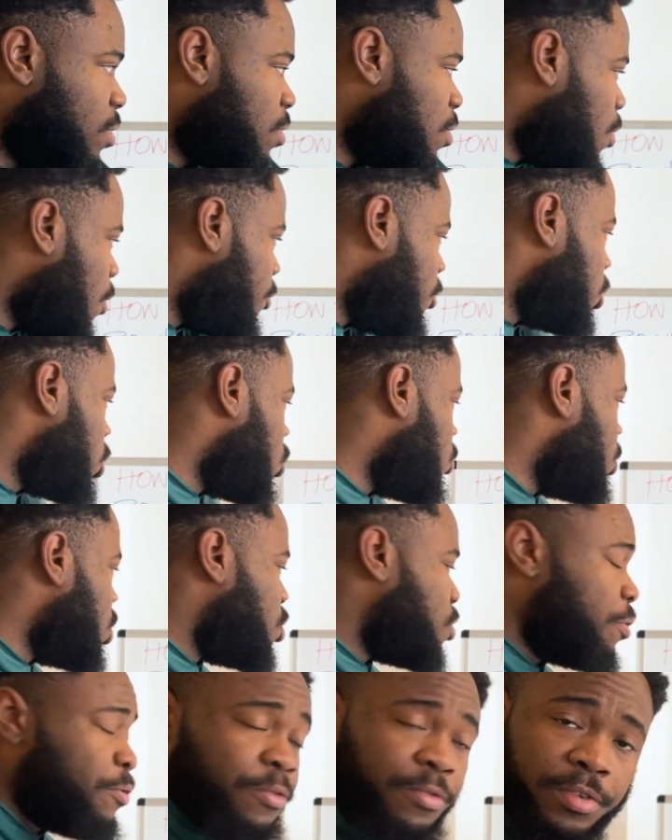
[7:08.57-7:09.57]
of your
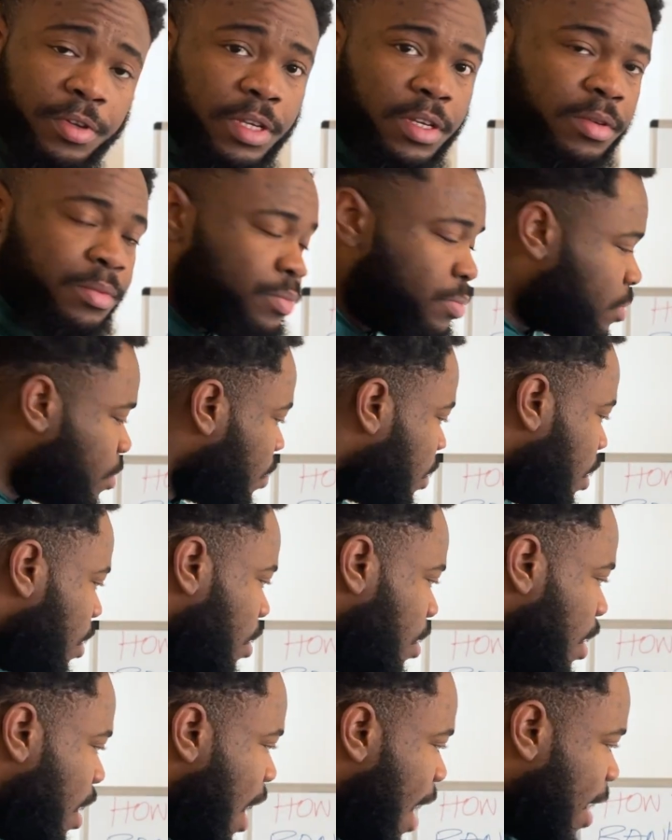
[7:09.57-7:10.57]
tuition fee,
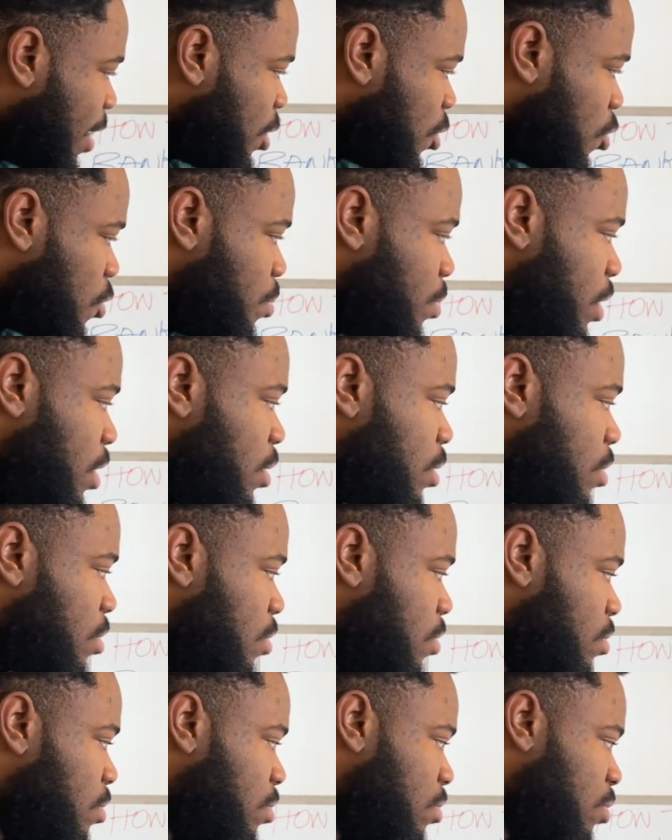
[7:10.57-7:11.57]
has to be,
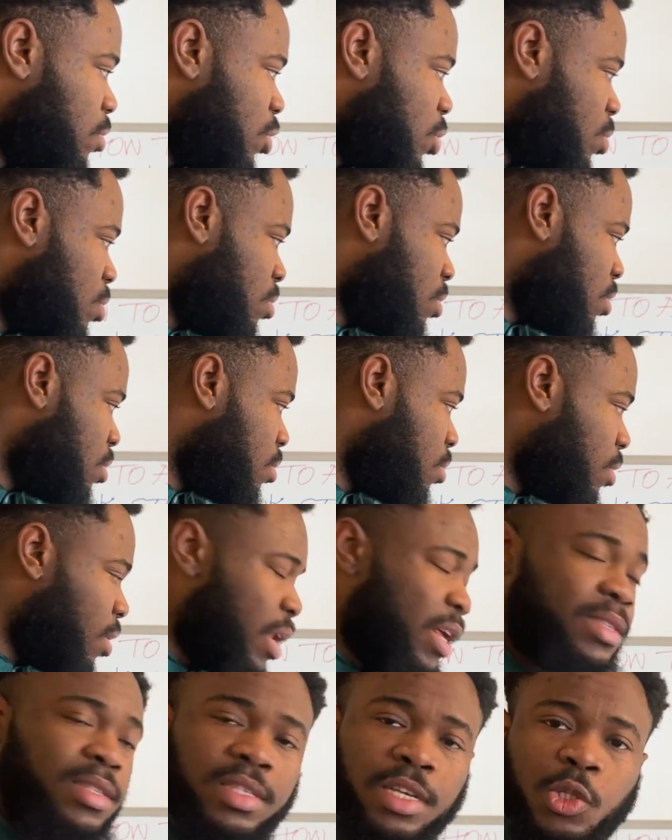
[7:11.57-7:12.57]

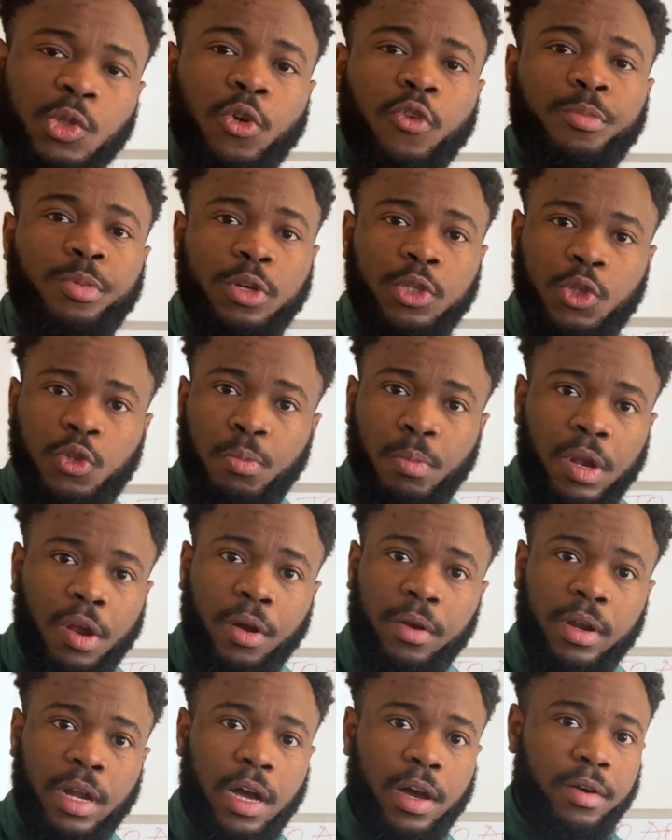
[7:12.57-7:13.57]
let's say 12.2
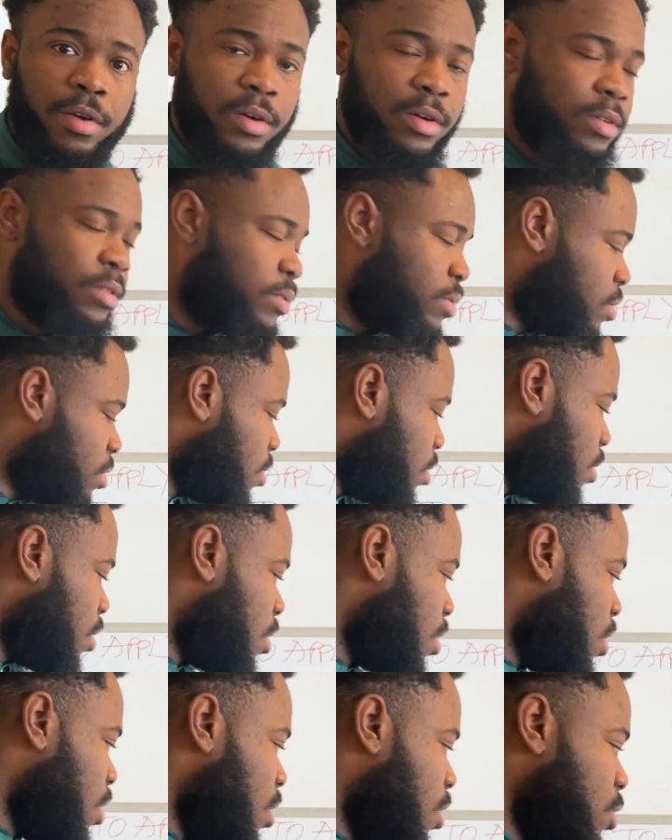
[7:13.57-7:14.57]
million Naira.
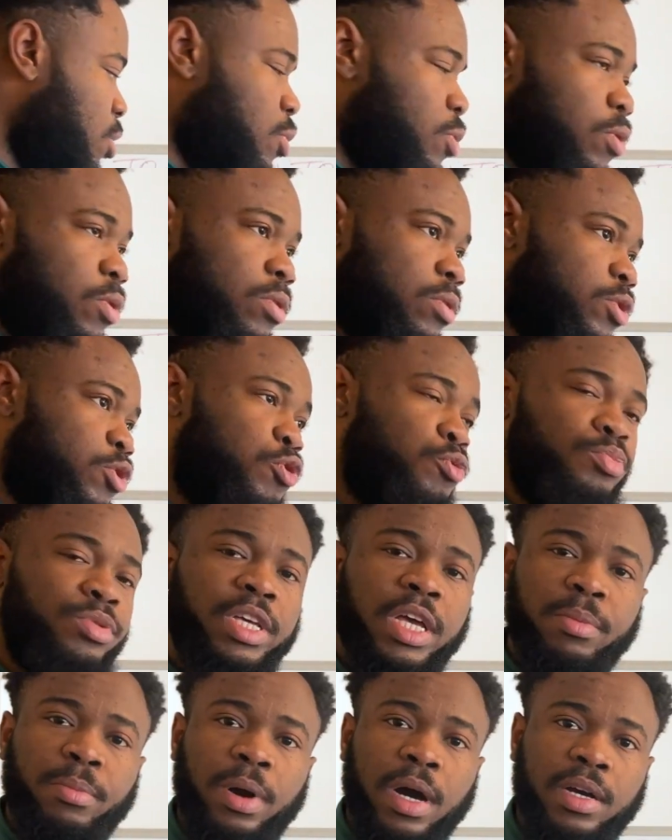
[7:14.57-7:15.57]
So
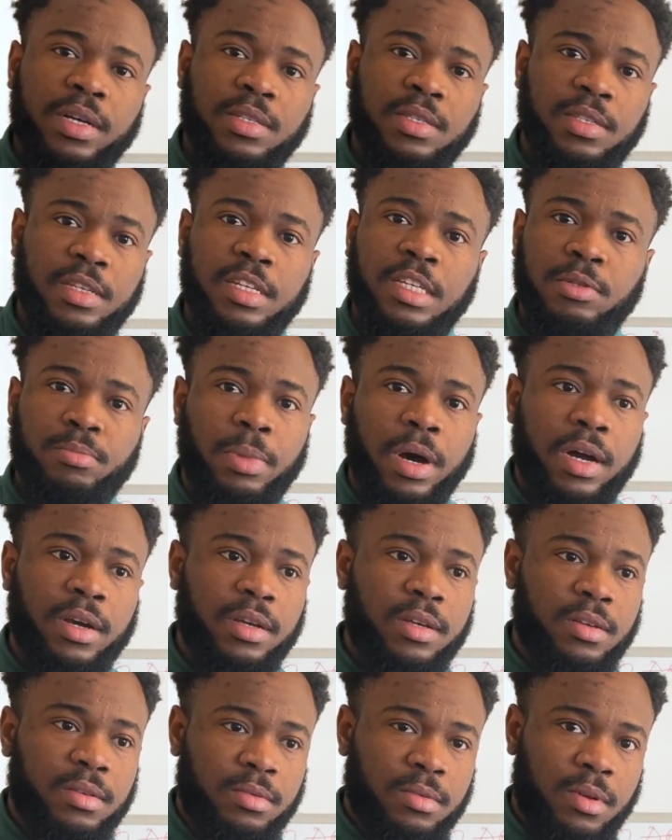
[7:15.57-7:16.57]
UBA Bank, Zenith
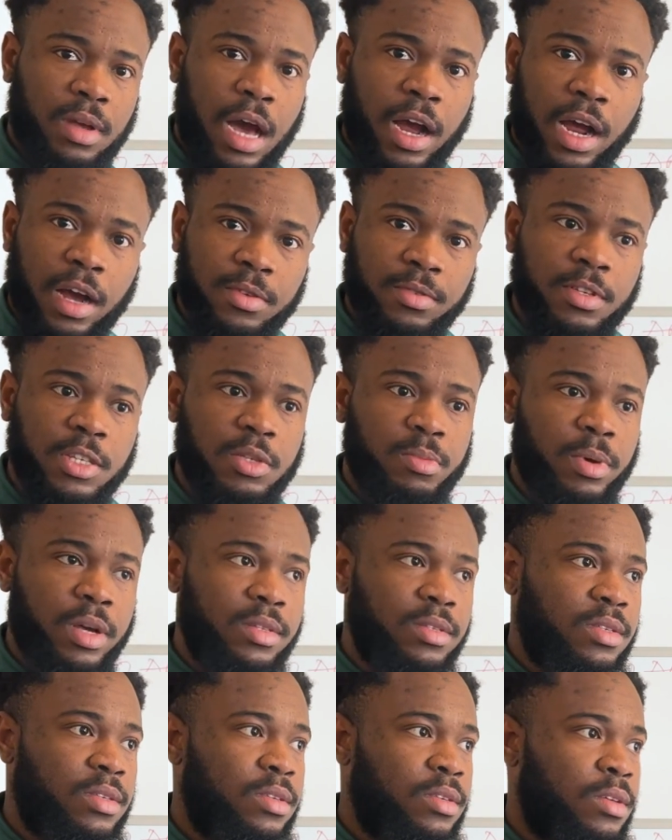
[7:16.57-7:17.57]
Bank, account
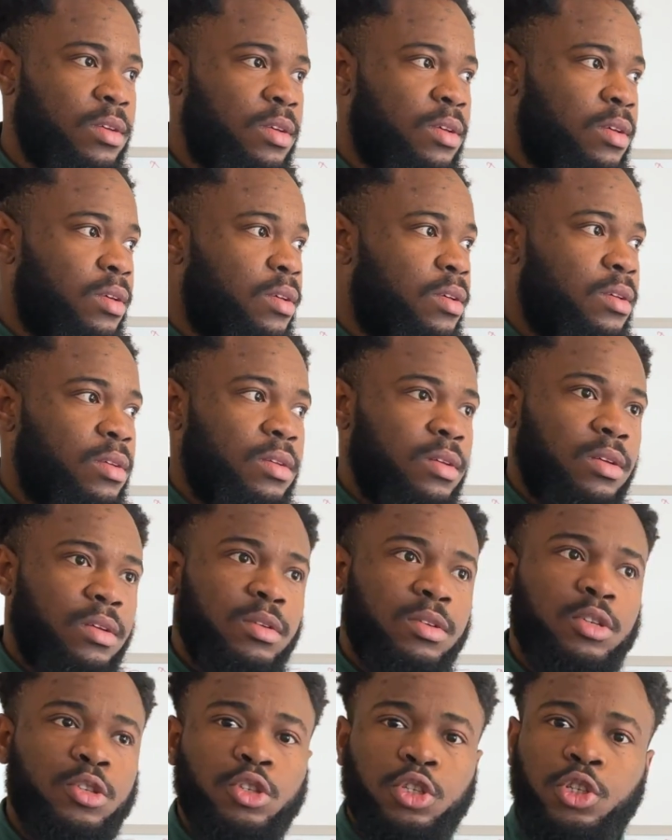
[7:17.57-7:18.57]
statements,
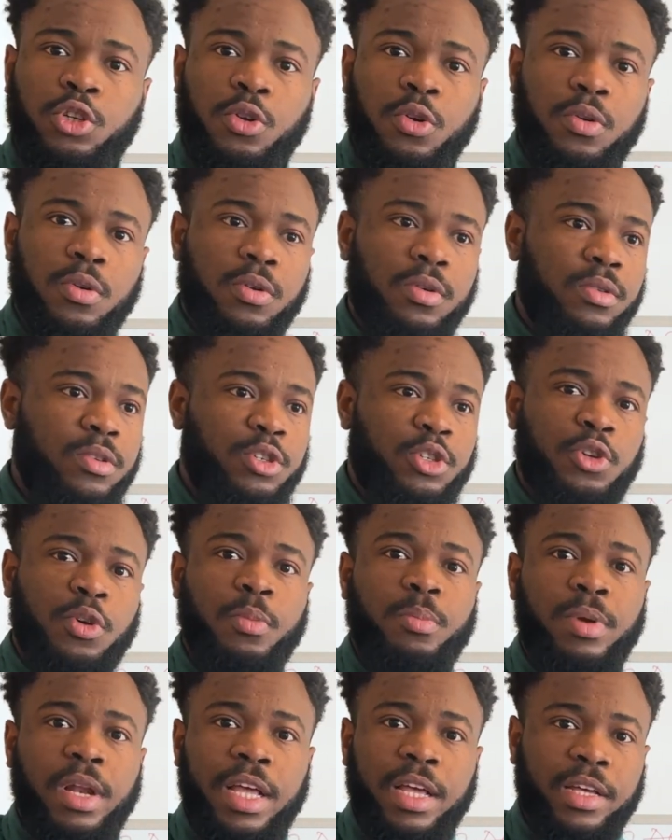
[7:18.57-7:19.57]
Joe
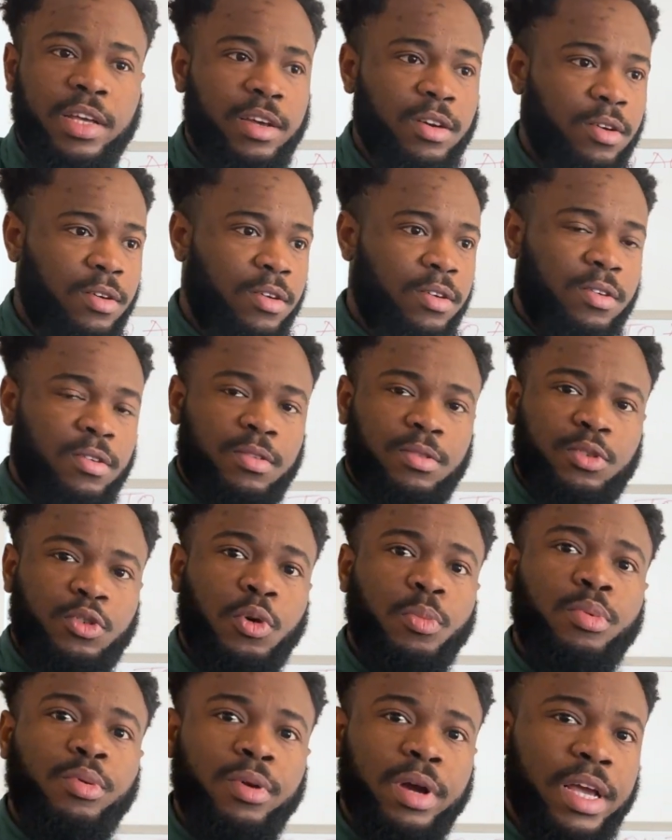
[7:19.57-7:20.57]
Blake or
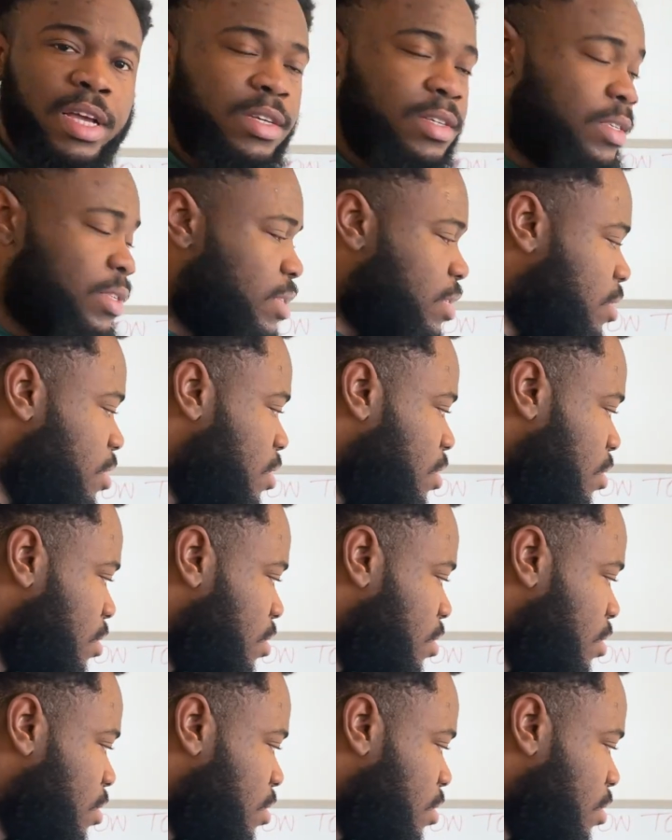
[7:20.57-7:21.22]
Noble AEC,